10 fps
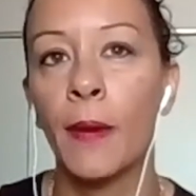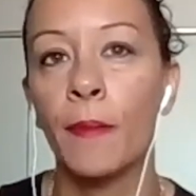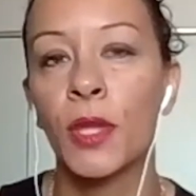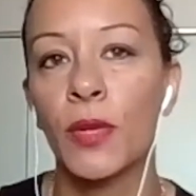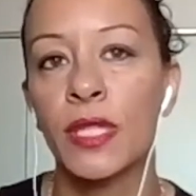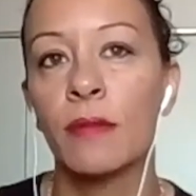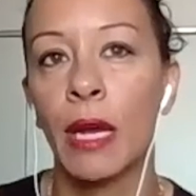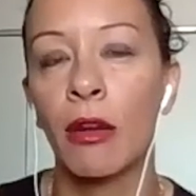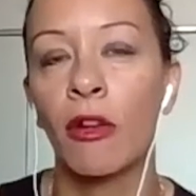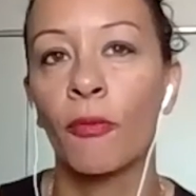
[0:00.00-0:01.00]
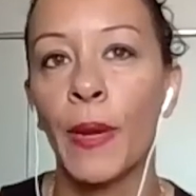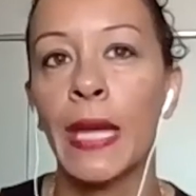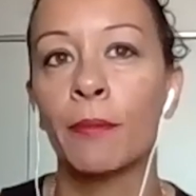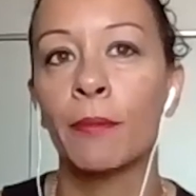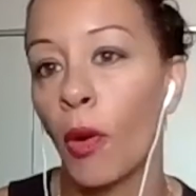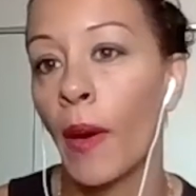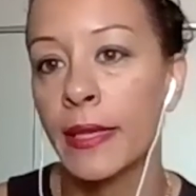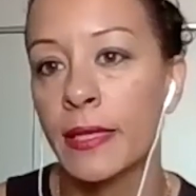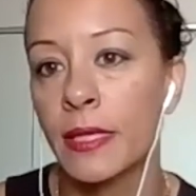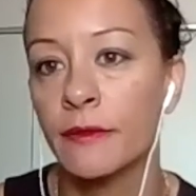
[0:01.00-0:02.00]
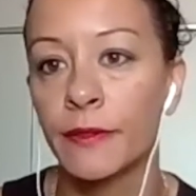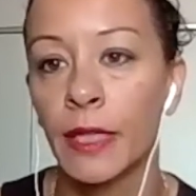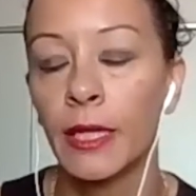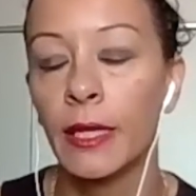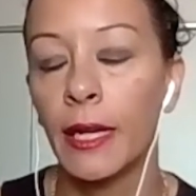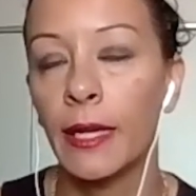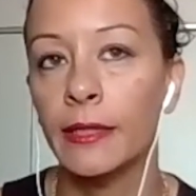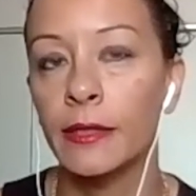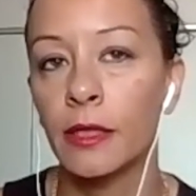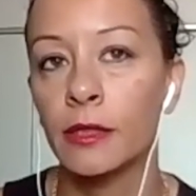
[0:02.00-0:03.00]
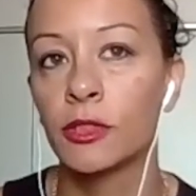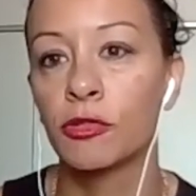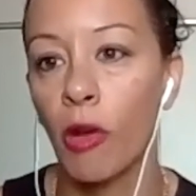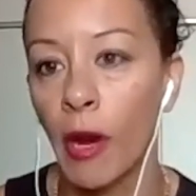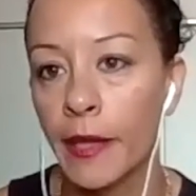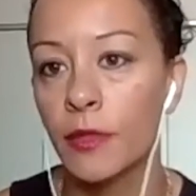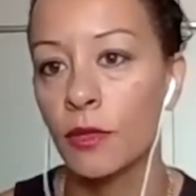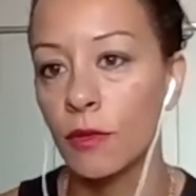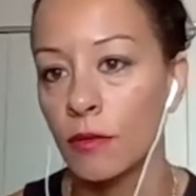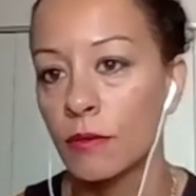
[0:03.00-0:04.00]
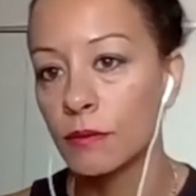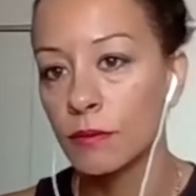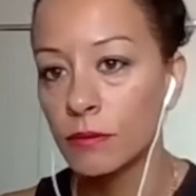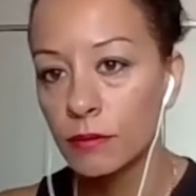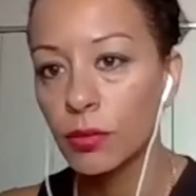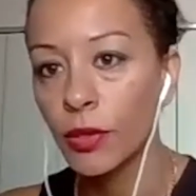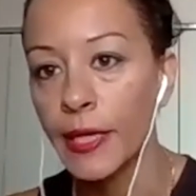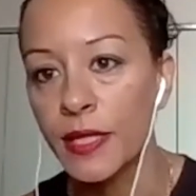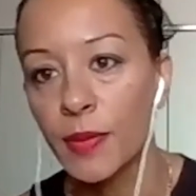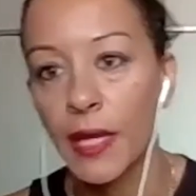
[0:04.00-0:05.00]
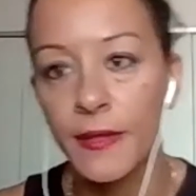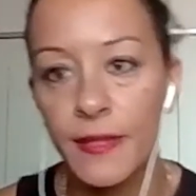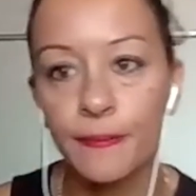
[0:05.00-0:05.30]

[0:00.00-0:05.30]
So it's a matter of being proactive and trying to put it into place.